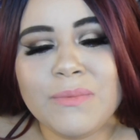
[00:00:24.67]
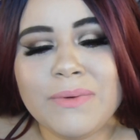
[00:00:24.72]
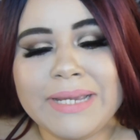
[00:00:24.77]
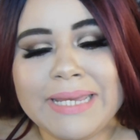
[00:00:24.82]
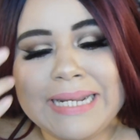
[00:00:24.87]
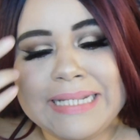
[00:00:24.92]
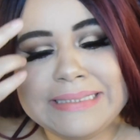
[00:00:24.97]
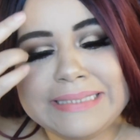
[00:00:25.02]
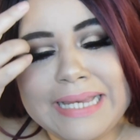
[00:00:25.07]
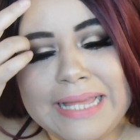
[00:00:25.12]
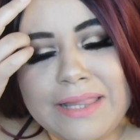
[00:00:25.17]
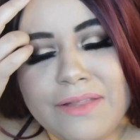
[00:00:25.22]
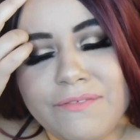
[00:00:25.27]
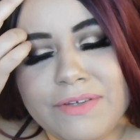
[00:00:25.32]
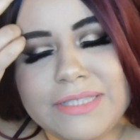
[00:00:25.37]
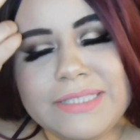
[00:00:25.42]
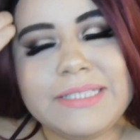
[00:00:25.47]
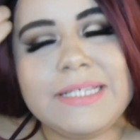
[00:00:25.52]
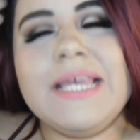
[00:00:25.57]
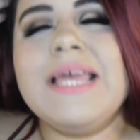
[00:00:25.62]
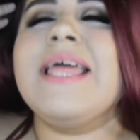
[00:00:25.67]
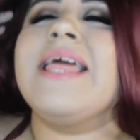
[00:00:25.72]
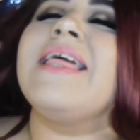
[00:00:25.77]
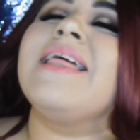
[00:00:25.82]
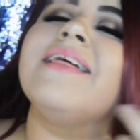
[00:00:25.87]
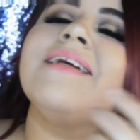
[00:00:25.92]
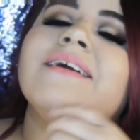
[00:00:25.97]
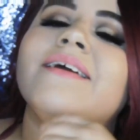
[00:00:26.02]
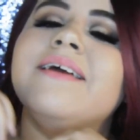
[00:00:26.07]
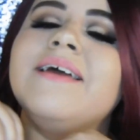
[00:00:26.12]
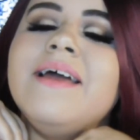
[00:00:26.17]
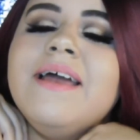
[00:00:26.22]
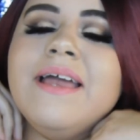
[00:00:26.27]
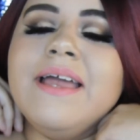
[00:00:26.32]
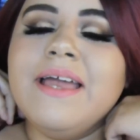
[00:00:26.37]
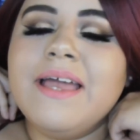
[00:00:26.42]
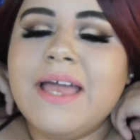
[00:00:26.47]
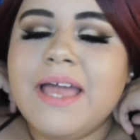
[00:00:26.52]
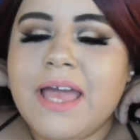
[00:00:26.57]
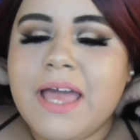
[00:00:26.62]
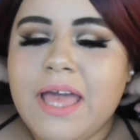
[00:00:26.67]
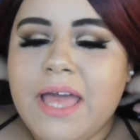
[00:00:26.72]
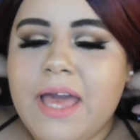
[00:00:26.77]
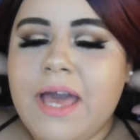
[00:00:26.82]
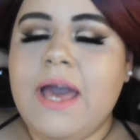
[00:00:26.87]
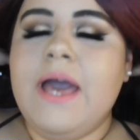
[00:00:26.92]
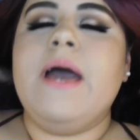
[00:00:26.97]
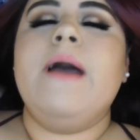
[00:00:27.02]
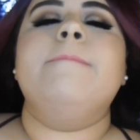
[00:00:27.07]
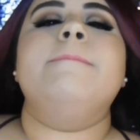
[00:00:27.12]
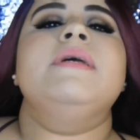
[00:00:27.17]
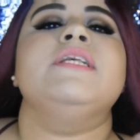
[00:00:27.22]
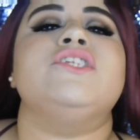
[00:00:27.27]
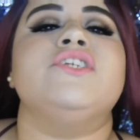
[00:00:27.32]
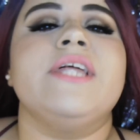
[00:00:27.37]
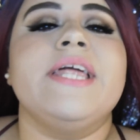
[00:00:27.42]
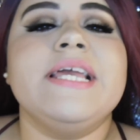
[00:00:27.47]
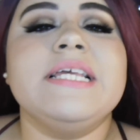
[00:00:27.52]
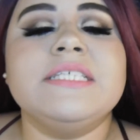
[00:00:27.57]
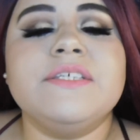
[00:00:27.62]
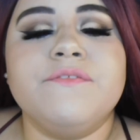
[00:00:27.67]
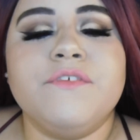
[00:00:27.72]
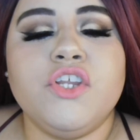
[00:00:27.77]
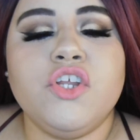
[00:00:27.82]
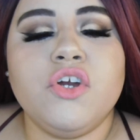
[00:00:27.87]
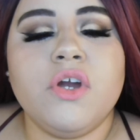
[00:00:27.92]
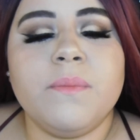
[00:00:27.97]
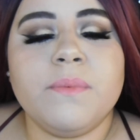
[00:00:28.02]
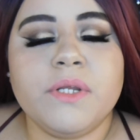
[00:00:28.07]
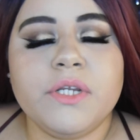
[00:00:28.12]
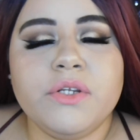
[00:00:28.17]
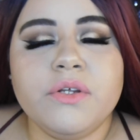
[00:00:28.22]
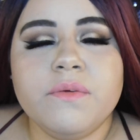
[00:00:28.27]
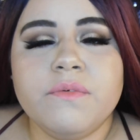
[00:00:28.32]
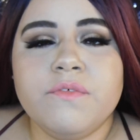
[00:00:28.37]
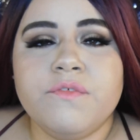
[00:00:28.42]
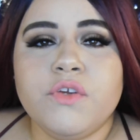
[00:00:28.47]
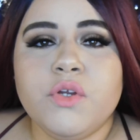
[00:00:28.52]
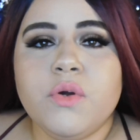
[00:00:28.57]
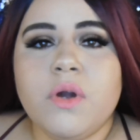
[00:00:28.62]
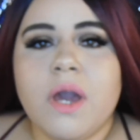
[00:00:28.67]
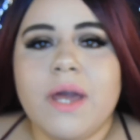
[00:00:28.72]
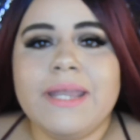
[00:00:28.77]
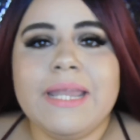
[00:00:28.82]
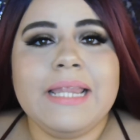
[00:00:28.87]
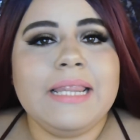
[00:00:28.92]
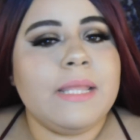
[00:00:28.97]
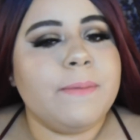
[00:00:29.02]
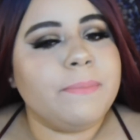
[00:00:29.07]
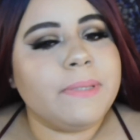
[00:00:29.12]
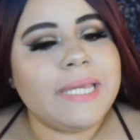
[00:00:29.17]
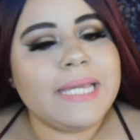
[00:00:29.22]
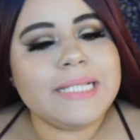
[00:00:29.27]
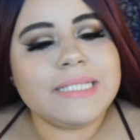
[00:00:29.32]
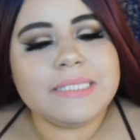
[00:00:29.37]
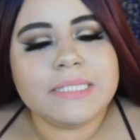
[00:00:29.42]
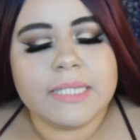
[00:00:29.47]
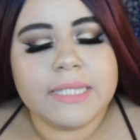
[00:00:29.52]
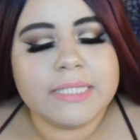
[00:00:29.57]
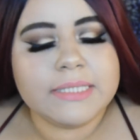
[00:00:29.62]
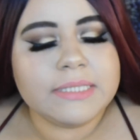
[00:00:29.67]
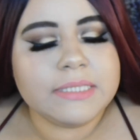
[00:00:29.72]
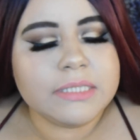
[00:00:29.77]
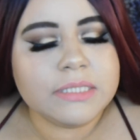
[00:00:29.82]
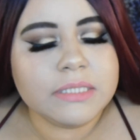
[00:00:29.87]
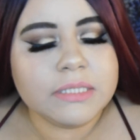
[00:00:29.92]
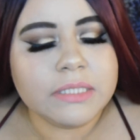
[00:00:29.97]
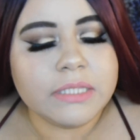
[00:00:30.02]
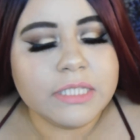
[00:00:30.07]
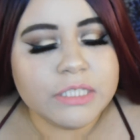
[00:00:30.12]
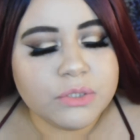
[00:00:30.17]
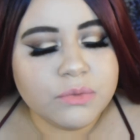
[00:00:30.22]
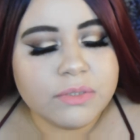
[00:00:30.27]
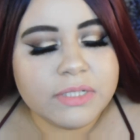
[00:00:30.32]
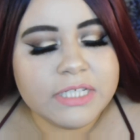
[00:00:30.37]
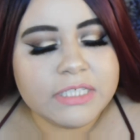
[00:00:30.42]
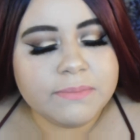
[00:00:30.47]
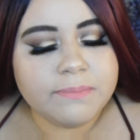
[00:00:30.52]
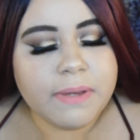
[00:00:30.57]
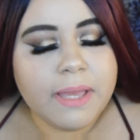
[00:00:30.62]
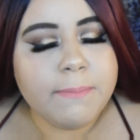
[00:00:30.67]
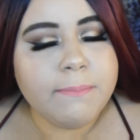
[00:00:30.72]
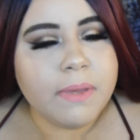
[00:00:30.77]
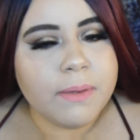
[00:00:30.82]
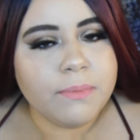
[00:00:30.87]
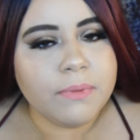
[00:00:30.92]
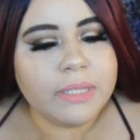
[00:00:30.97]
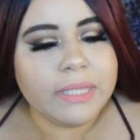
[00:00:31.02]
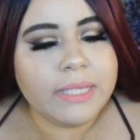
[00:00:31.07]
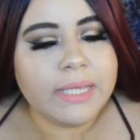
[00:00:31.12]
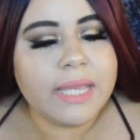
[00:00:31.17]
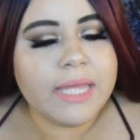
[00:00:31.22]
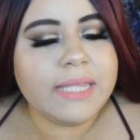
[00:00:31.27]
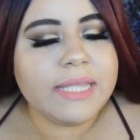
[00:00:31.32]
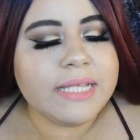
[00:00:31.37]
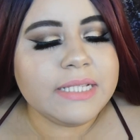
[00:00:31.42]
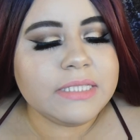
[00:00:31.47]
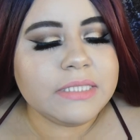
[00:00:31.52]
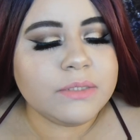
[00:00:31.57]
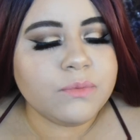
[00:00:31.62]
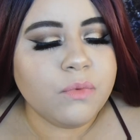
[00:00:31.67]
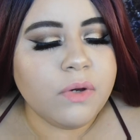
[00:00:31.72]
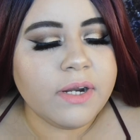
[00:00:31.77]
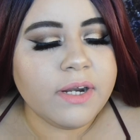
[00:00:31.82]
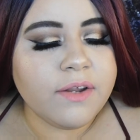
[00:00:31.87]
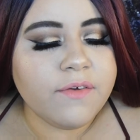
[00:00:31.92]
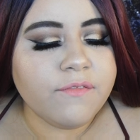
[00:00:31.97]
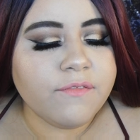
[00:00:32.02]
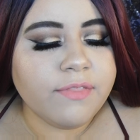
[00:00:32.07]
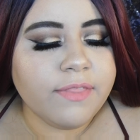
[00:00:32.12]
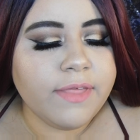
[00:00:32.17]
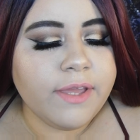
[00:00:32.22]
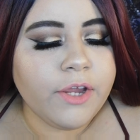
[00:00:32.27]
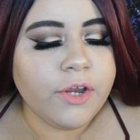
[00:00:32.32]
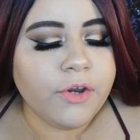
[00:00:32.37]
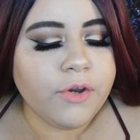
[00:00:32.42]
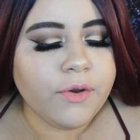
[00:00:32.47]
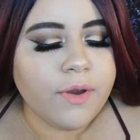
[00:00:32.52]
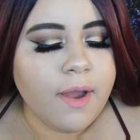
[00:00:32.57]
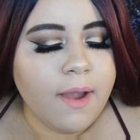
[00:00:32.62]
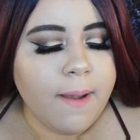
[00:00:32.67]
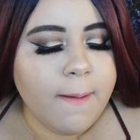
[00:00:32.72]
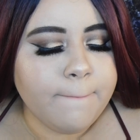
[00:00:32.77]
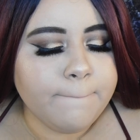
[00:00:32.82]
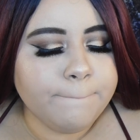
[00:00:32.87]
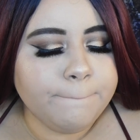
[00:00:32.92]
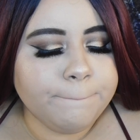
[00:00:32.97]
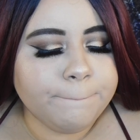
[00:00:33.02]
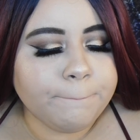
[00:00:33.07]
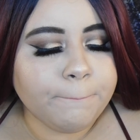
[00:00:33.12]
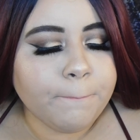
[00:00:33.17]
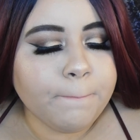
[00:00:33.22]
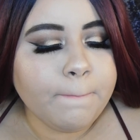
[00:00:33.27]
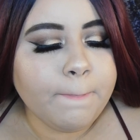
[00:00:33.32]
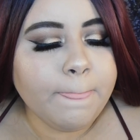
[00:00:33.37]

What can I say? I love it. Um, in today's video, I'm going to do a review on a lip kit. This is this one is by Maybelline, and it's one of their um,